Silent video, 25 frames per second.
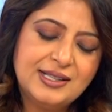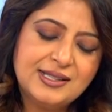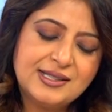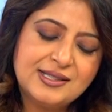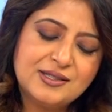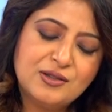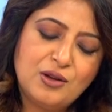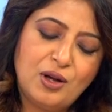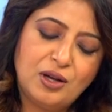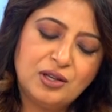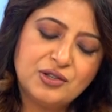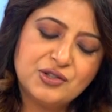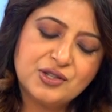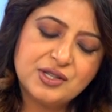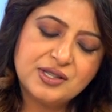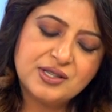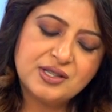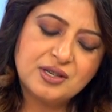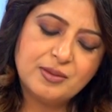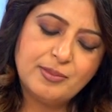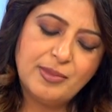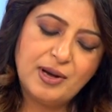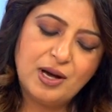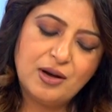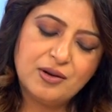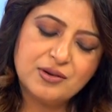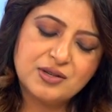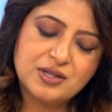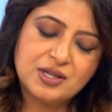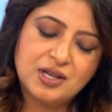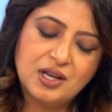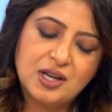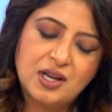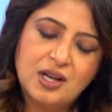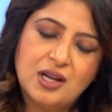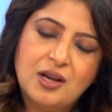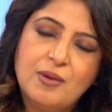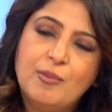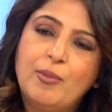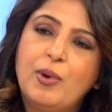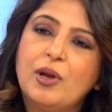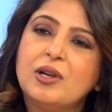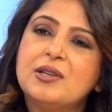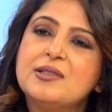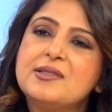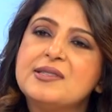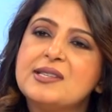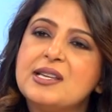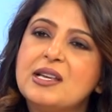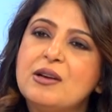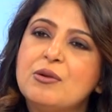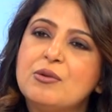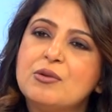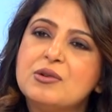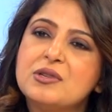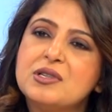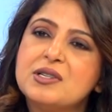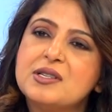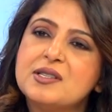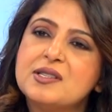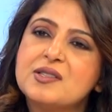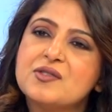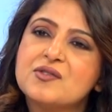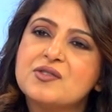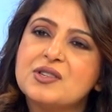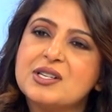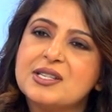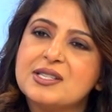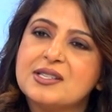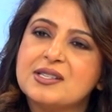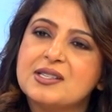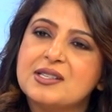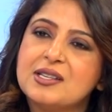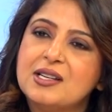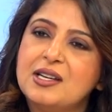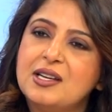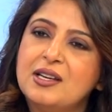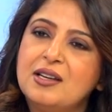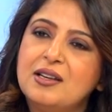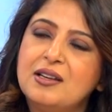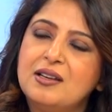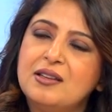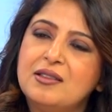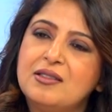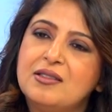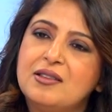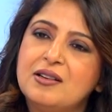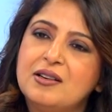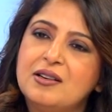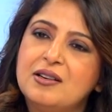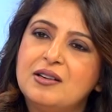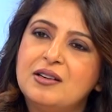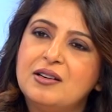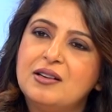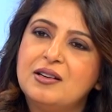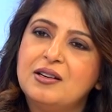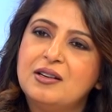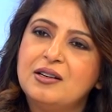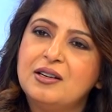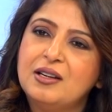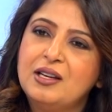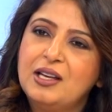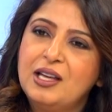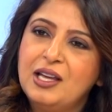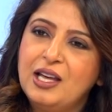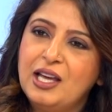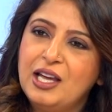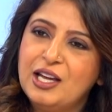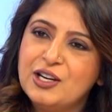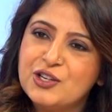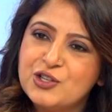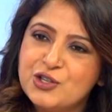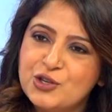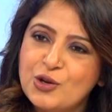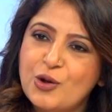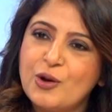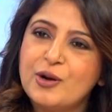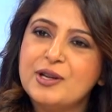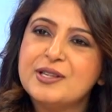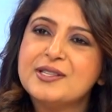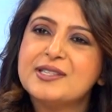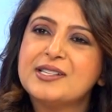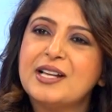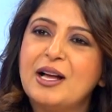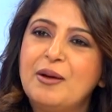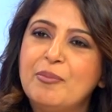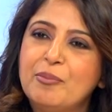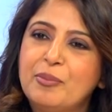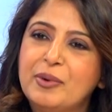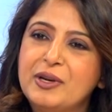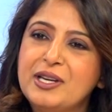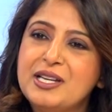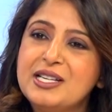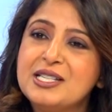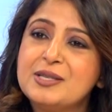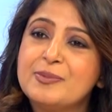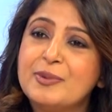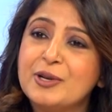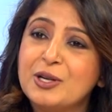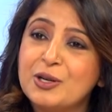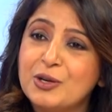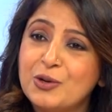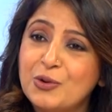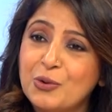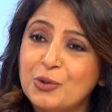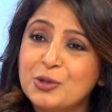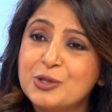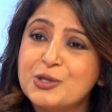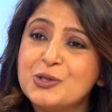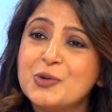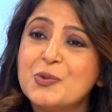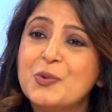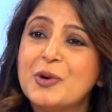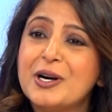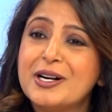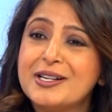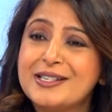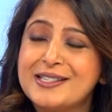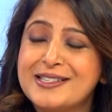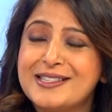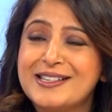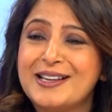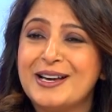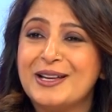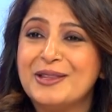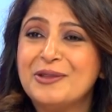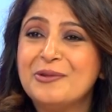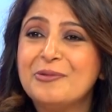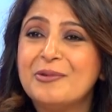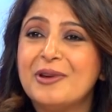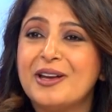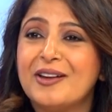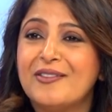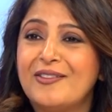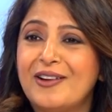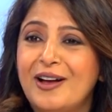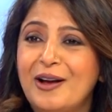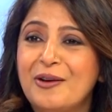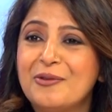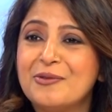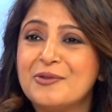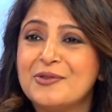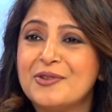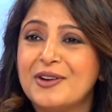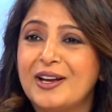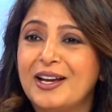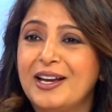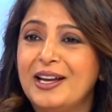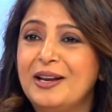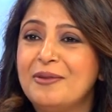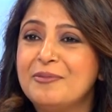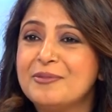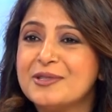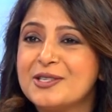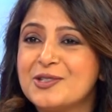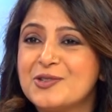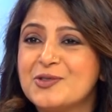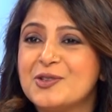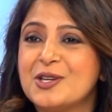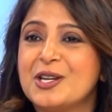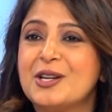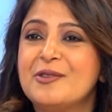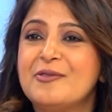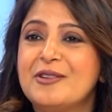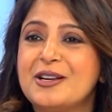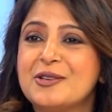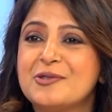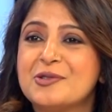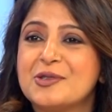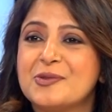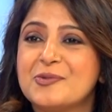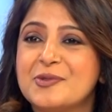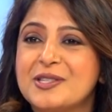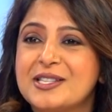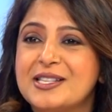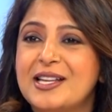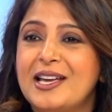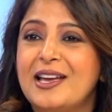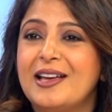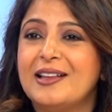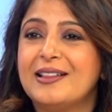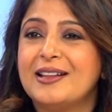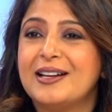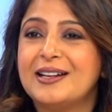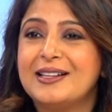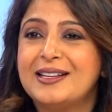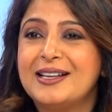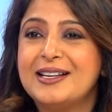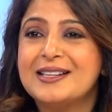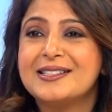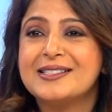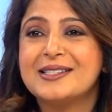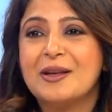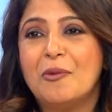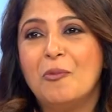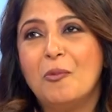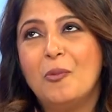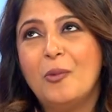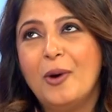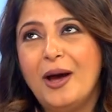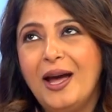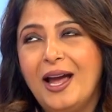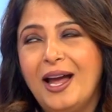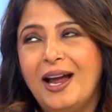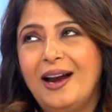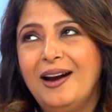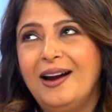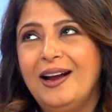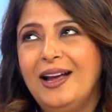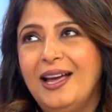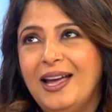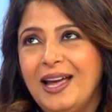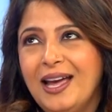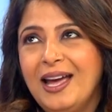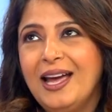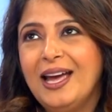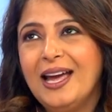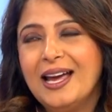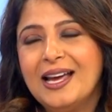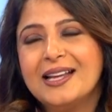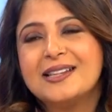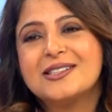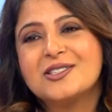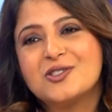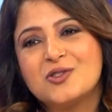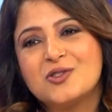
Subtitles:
it's not just about policyholders trusting the insurance companies, but it also works the other way around, right? Mr. Srinivas was saying that there's somewhere it's